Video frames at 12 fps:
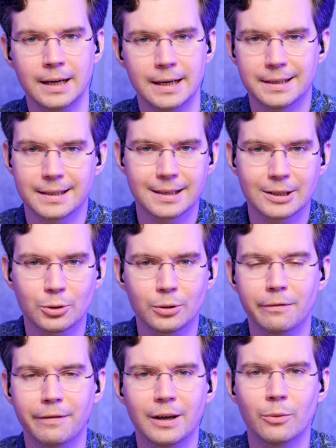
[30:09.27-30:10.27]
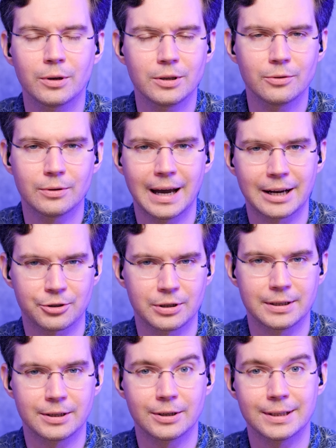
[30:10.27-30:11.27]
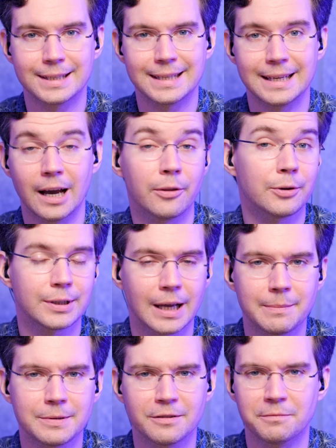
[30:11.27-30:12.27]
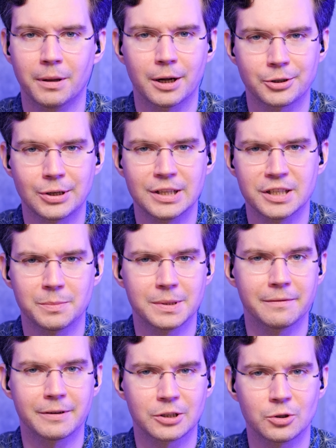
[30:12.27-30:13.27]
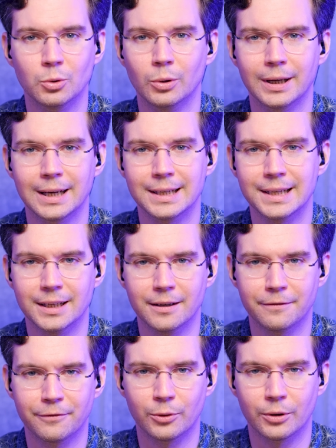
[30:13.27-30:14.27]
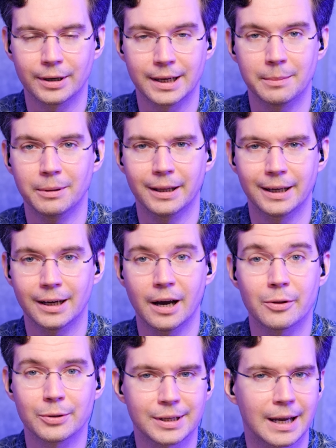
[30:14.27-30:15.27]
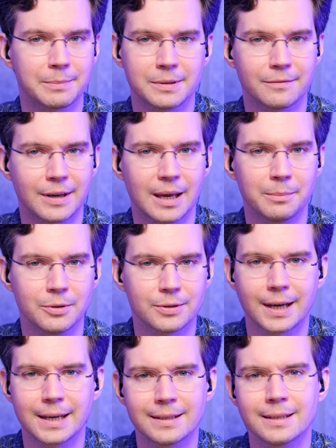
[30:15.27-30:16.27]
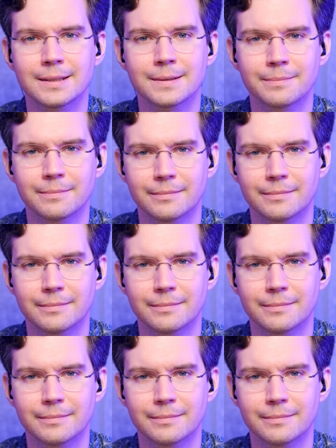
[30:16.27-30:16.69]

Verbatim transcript: Is this the sort of thing where you actually could see other types of blockchain specific tooling needed for enabling other types of game use cases?